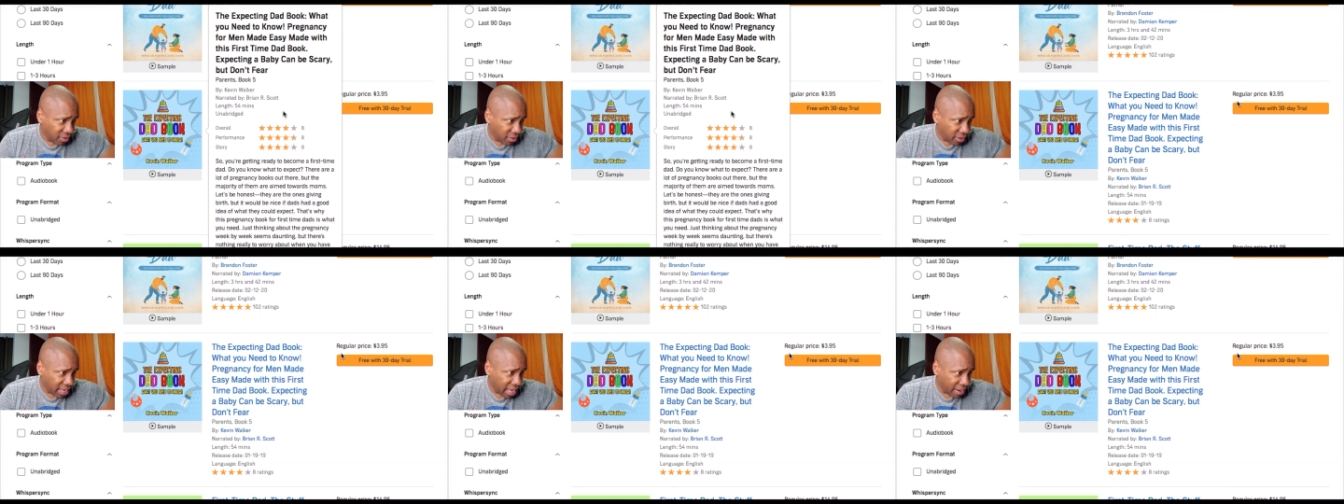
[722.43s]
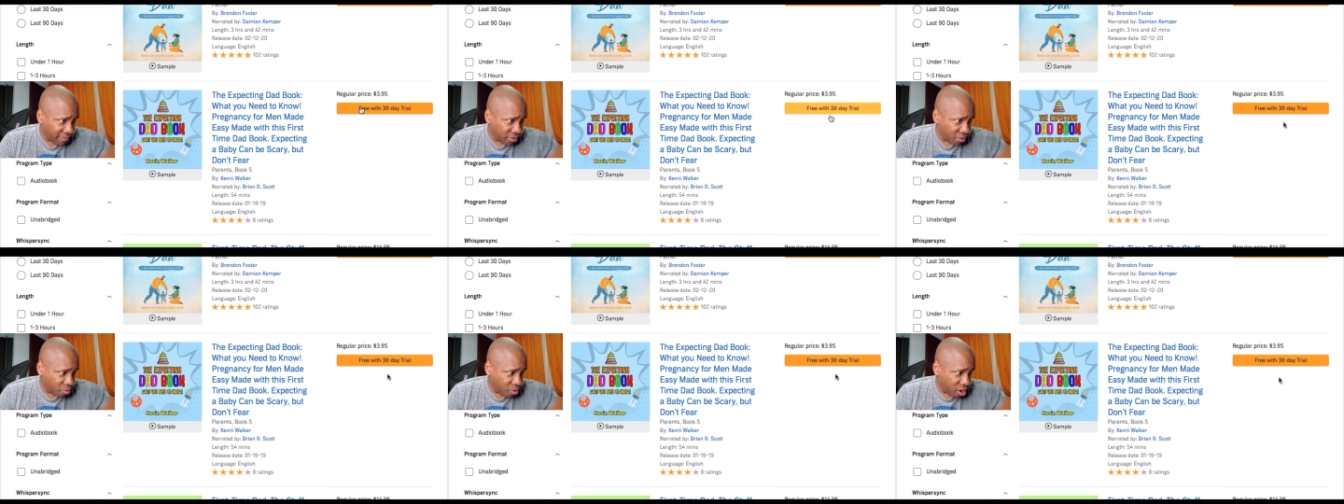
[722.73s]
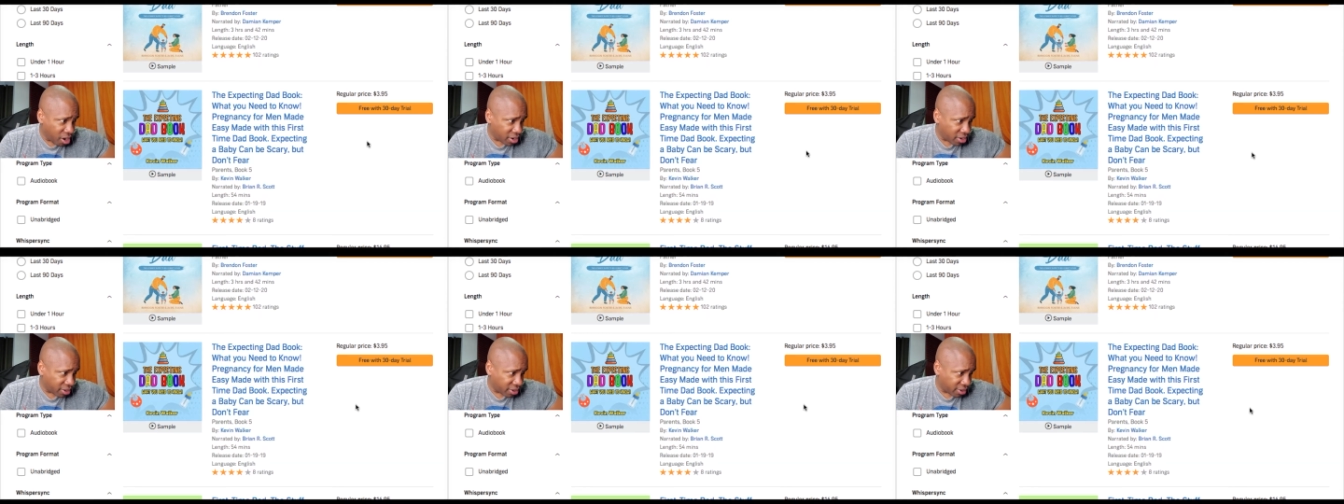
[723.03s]
Kevin
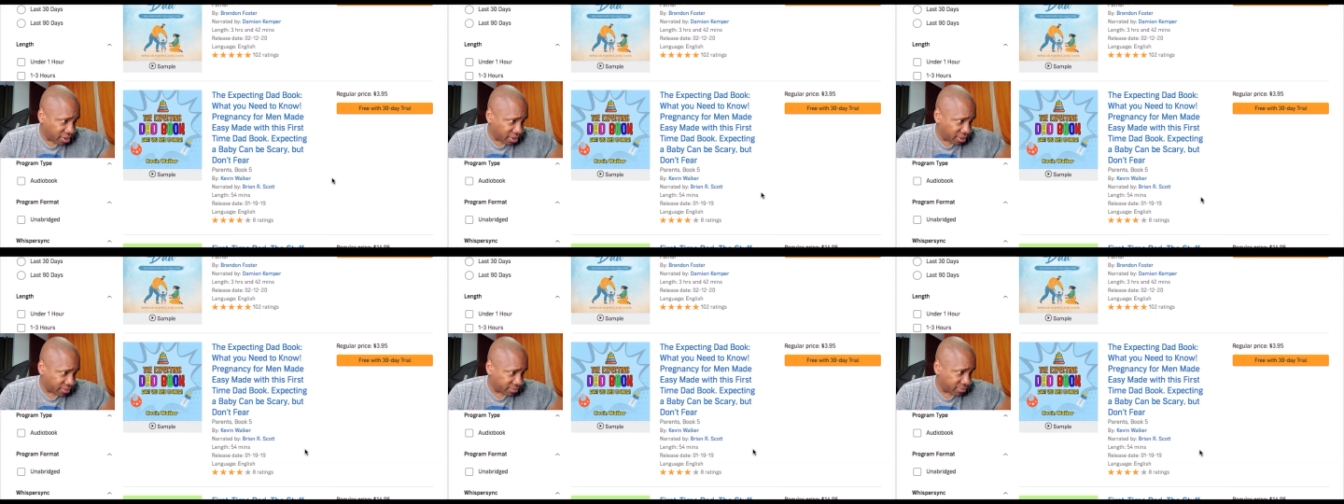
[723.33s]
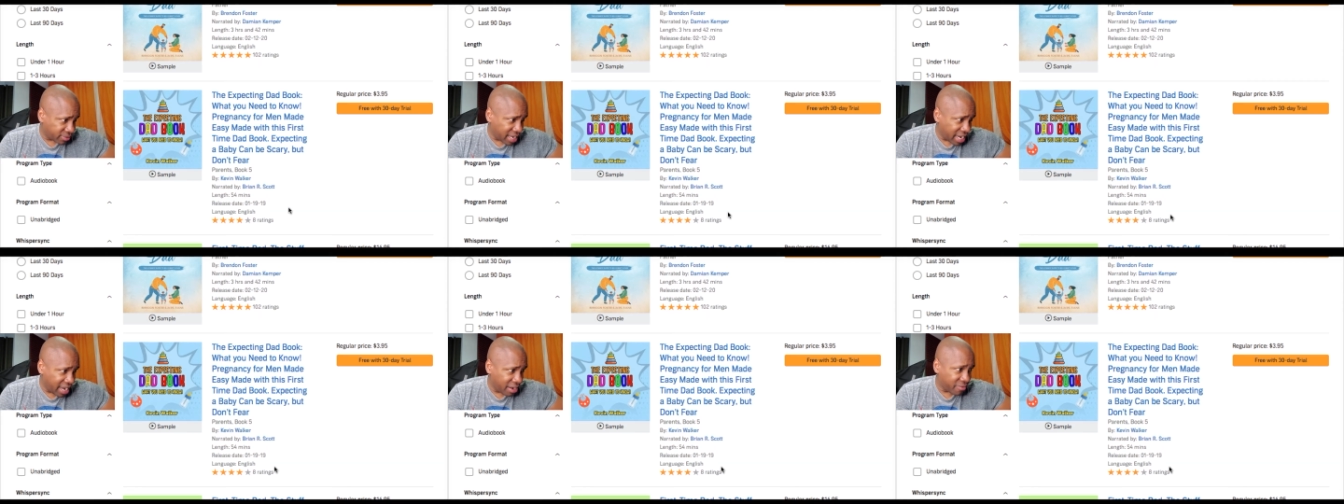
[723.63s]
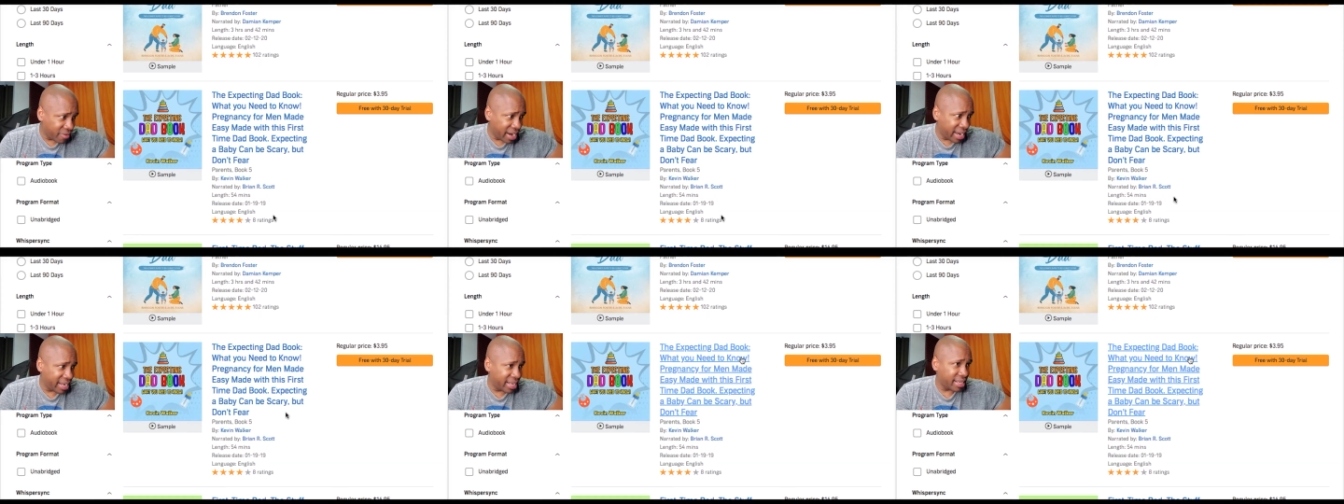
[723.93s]
Walker, eight
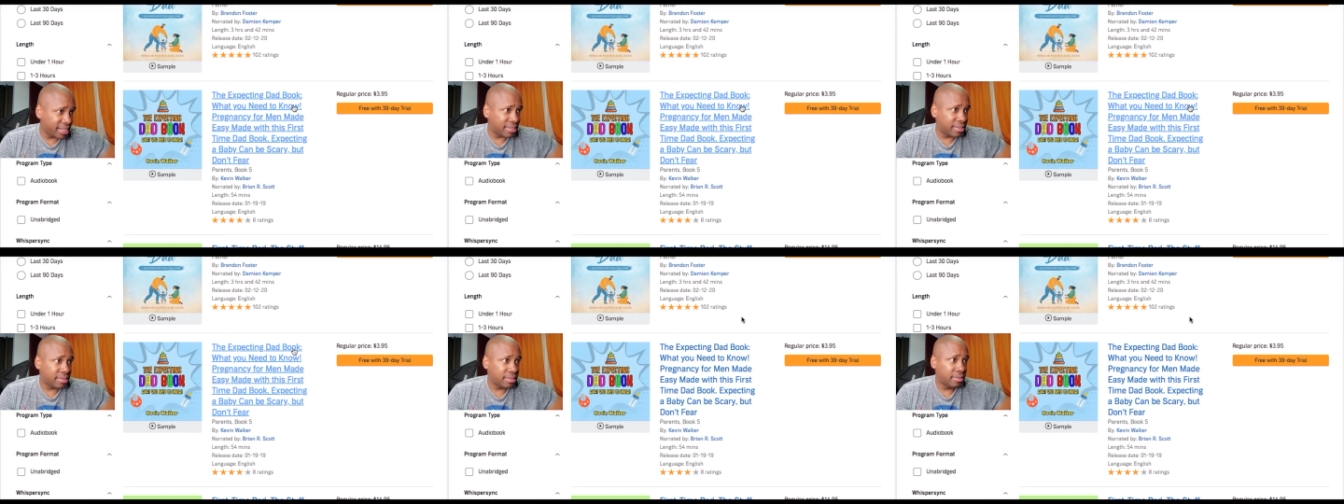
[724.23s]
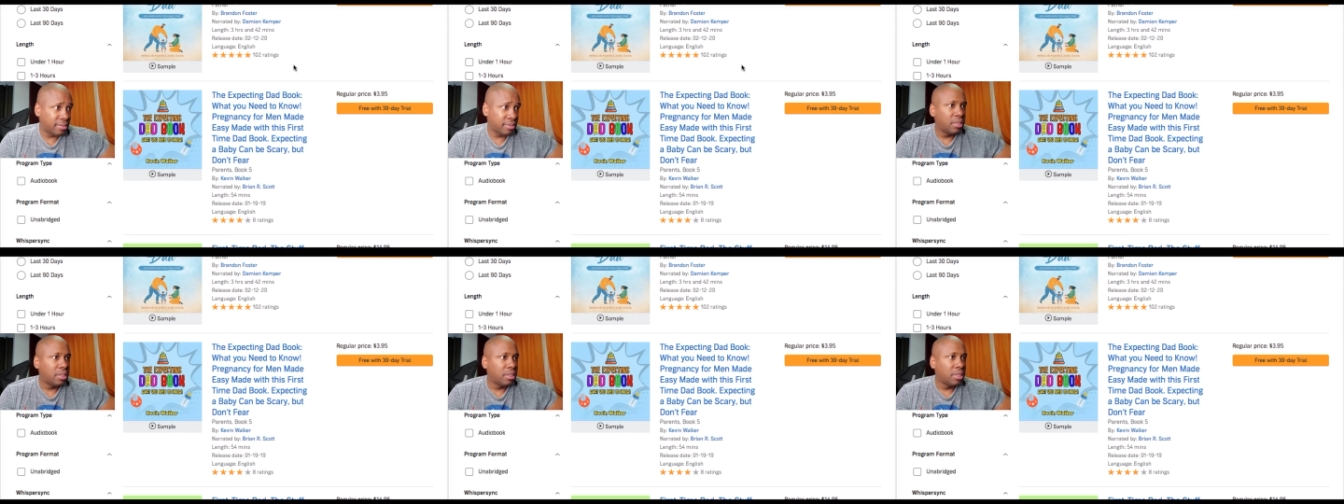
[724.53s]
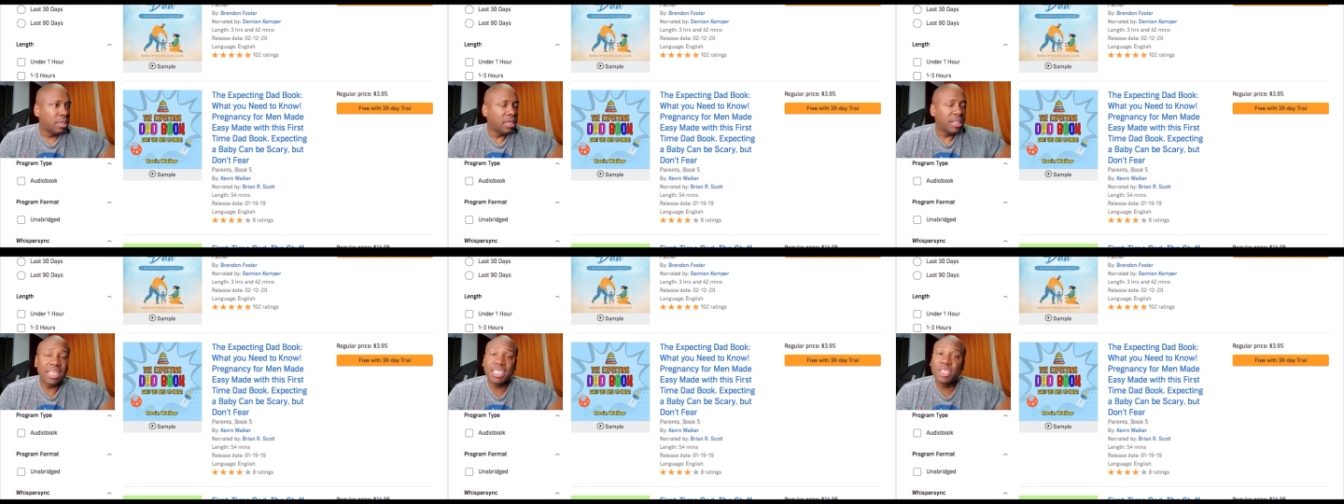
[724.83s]
ratings.
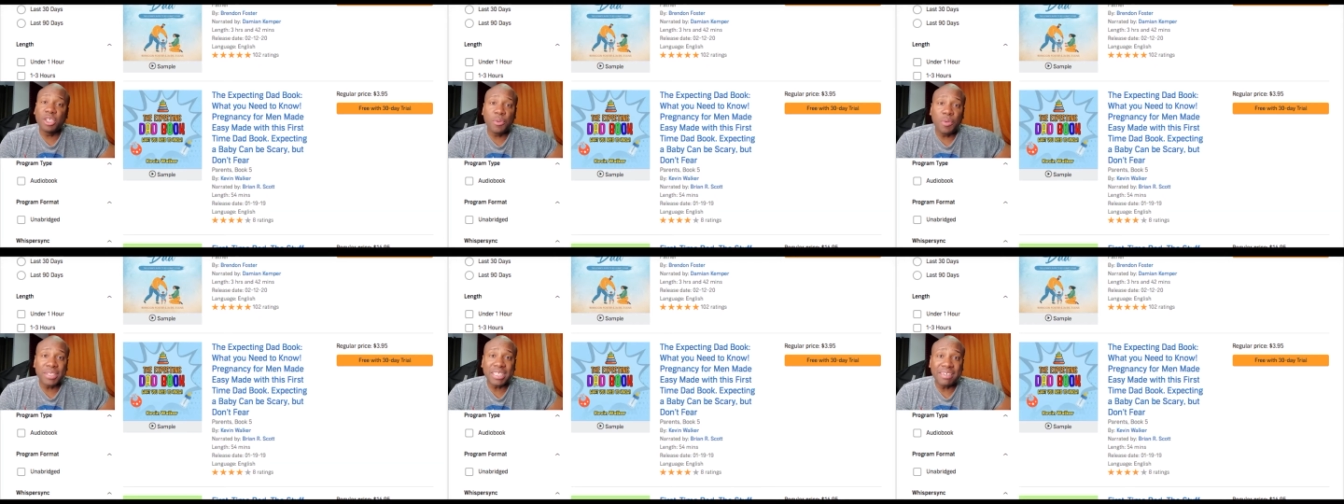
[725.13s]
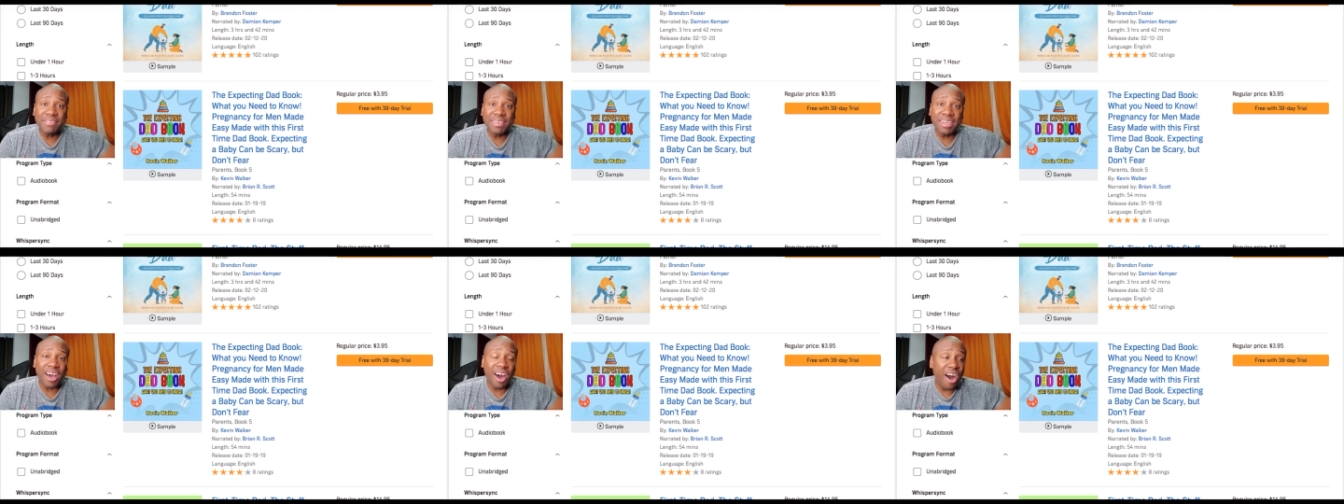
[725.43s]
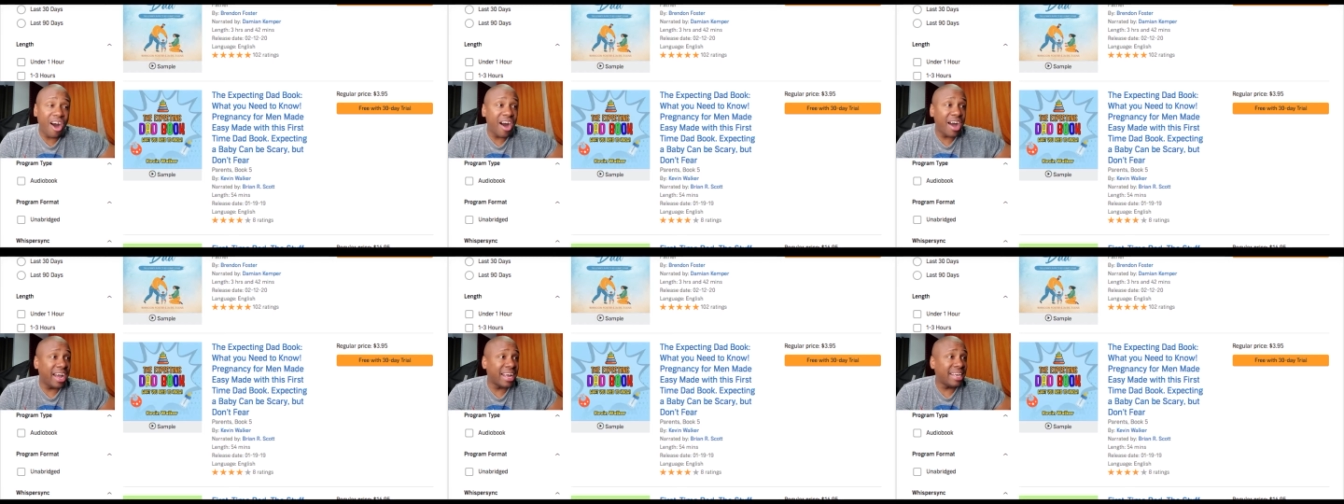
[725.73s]
This dude wasn't even
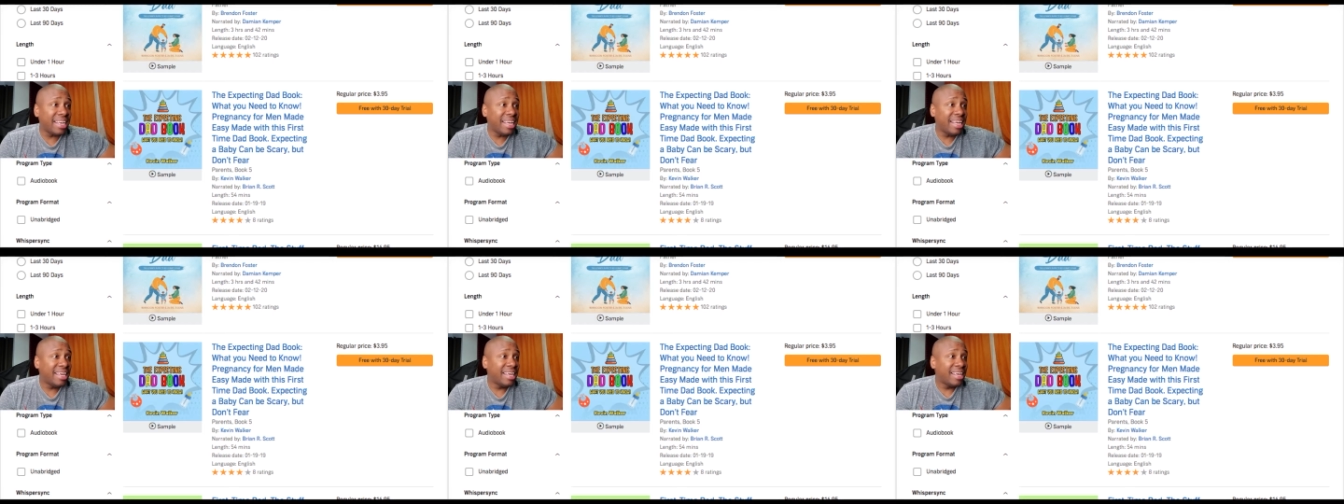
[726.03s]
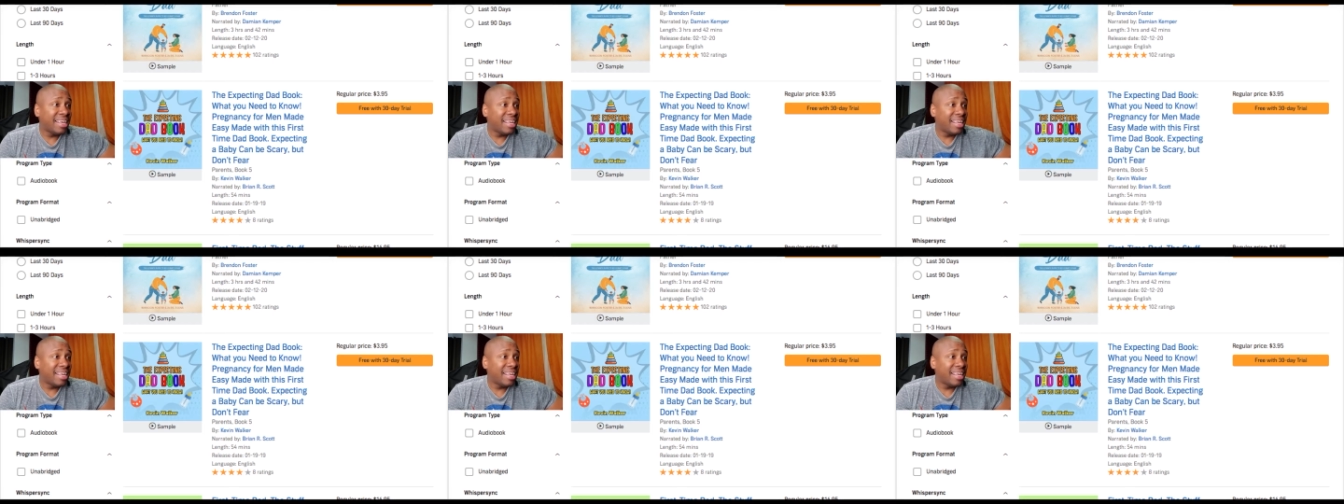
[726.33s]
on